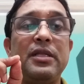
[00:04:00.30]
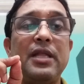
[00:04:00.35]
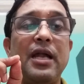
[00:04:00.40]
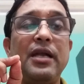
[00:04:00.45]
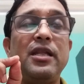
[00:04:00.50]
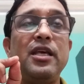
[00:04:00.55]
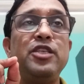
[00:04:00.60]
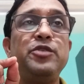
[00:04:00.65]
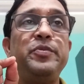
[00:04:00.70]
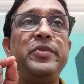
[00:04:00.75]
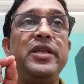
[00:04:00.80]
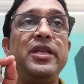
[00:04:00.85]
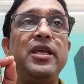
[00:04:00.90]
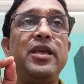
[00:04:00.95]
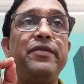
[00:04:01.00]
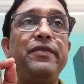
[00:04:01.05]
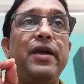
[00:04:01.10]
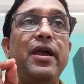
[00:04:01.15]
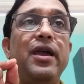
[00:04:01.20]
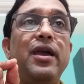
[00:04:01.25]
has been
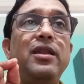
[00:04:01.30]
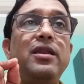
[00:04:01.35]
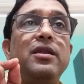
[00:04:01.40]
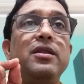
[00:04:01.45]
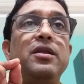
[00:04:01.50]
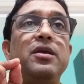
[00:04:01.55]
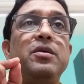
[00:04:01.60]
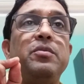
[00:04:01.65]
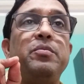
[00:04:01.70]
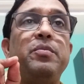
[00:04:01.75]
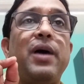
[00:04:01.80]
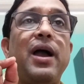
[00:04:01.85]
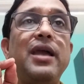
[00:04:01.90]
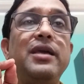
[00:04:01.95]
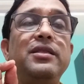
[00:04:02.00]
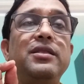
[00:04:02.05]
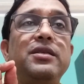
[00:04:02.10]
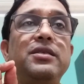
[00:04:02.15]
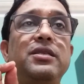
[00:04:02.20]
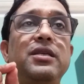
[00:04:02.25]
given by
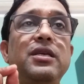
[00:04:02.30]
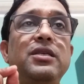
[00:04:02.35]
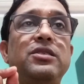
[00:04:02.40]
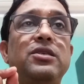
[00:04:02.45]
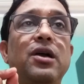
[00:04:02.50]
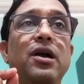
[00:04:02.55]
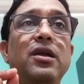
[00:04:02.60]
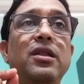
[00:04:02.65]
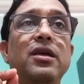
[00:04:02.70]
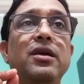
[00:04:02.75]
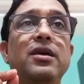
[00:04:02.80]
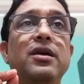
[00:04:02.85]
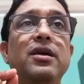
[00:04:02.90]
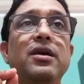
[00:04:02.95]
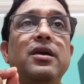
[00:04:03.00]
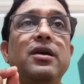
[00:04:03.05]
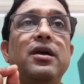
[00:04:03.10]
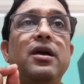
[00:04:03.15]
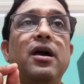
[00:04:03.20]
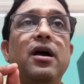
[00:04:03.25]
the teacher
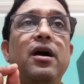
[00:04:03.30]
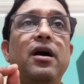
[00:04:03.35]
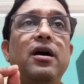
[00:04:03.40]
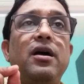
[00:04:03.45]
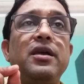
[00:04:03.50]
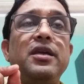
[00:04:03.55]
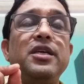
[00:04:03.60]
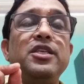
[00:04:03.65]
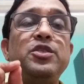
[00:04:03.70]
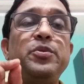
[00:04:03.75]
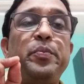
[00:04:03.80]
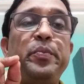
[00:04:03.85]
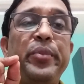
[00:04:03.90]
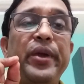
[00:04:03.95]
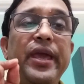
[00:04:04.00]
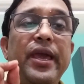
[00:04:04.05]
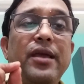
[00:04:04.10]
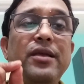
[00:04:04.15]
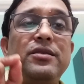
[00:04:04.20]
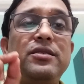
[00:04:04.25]
is
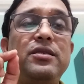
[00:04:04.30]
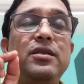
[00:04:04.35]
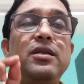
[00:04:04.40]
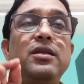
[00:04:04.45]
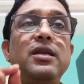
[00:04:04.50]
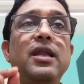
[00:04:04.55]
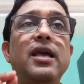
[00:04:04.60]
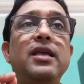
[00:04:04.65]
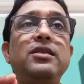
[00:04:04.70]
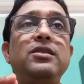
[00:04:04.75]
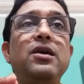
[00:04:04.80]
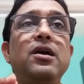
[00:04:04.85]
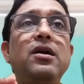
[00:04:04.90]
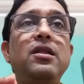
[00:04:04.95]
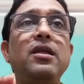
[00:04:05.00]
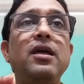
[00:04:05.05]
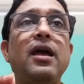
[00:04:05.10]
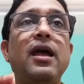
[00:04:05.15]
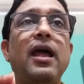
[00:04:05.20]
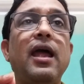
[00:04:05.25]
fixed in
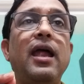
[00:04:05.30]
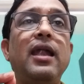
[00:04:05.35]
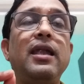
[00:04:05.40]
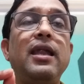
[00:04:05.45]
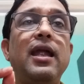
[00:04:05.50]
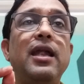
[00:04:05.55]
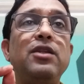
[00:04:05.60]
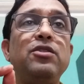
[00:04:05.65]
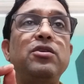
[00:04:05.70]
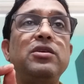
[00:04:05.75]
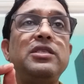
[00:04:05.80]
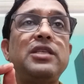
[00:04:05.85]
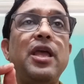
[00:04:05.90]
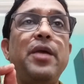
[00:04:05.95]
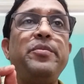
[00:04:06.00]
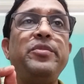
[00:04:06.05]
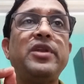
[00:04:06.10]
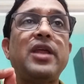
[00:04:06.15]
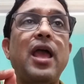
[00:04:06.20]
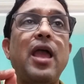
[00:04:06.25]
nature, and at the
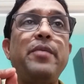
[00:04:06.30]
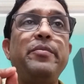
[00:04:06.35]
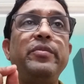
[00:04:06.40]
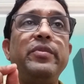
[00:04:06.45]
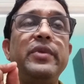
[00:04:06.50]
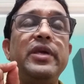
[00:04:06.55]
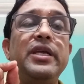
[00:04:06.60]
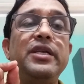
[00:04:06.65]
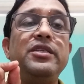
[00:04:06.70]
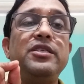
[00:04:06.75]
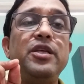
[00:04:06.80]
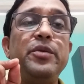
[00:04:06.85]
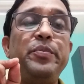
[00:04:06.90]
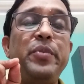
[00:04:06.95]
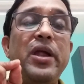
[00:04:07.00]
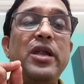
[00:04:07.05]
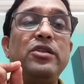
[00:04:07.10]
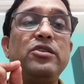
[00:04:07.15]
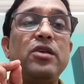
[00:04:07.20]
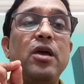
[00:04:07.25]
same time it
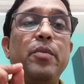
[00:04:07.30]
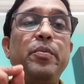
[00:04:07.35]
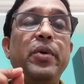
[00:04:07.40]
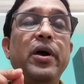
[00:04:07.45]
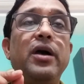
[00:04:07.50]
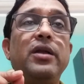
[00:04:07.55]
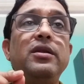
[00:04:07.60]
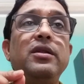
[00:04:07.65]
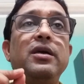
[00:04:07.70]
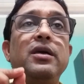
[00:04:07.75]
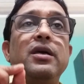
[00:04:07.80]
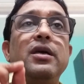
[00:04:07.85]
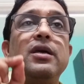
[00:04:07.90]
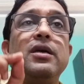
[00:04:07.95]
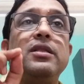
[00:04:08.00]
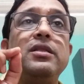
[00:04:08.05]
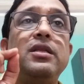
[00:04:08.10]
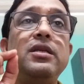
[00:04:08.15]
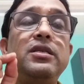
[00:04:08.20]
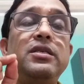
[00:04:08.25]
depends upon
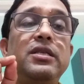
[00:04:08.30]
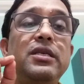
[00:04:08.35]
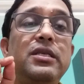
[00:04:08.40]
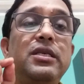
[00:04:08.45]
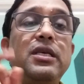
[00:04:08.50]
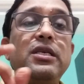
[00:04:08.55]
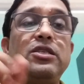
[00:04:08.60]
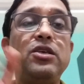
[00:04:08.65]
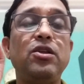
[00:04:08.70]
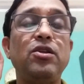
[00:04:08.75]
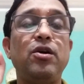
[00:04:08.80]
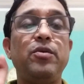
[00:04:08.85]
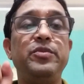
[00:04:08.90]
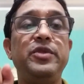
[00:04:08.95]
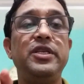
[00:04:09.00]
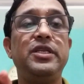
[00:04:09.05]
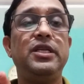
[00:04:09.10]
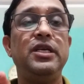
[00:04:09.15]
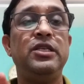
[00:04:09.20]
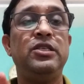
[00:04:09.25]
the decision of
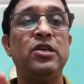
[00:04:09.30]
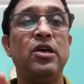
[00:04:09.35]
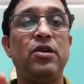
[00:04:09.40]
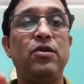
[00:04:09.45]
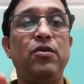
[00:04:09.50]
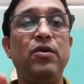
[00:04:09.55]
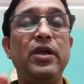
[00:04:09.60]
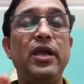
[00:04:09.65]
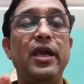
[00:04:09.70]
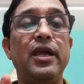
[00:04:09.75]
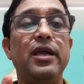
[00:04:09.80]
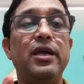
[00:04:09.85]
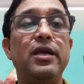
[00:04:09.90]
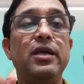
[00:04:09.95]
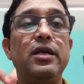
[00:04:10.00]
the teacher. Okay,